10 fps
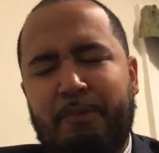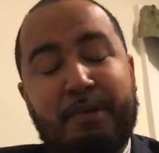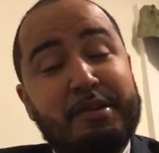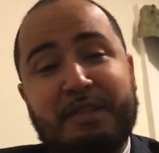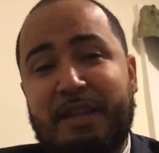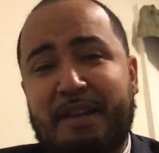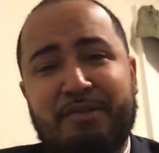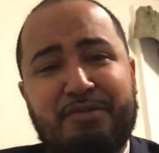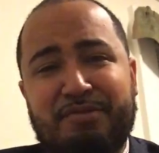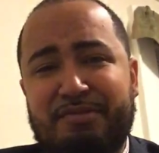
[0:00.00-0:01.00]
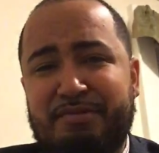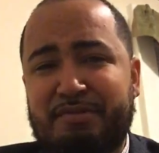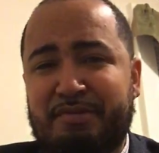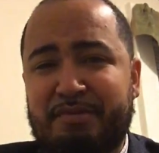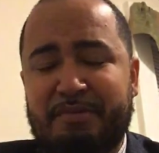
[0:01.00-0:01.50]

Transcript: What else can I do?